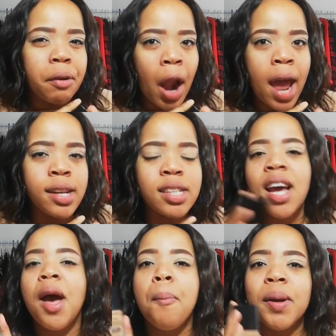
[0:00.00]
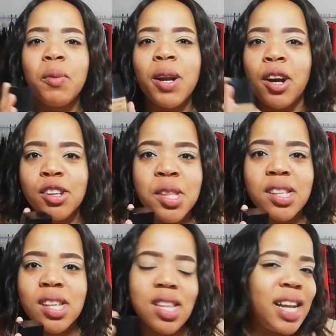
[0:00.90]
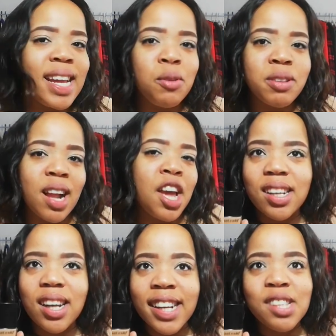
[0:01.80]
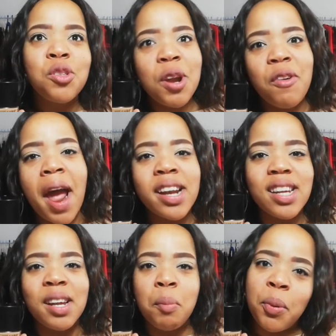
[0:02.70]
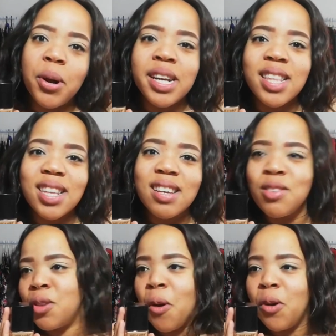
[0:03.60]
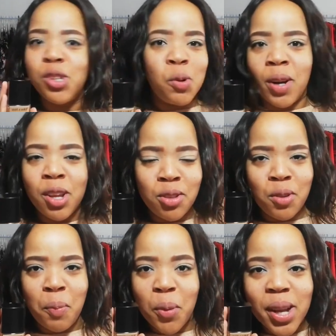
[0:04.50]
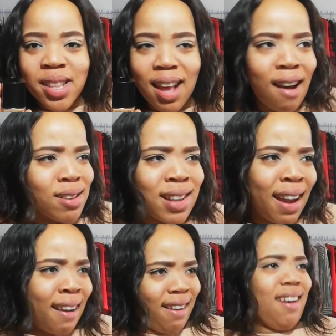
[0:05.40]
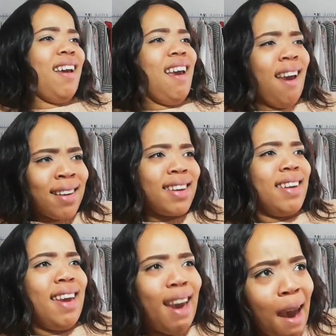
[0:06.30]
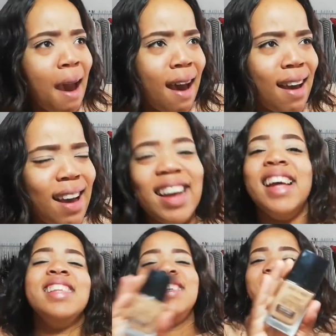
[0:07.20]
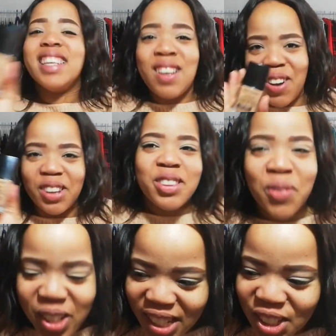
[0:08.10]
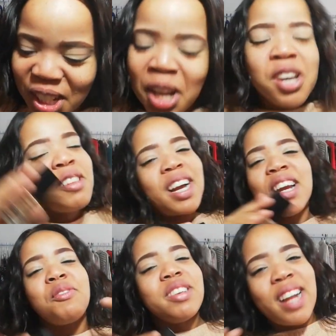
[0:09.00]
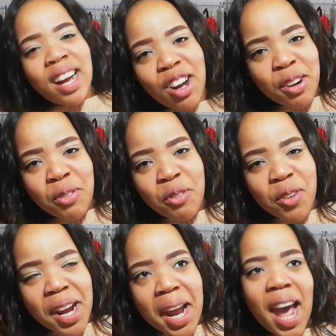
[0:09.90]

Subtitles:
Rand. But when I got to the till, the lady was like, 83 Rand in points, so do you want to use your points? I was like, heck yeah. And that's how I got this foundation. So it kind of feels like I got it for free.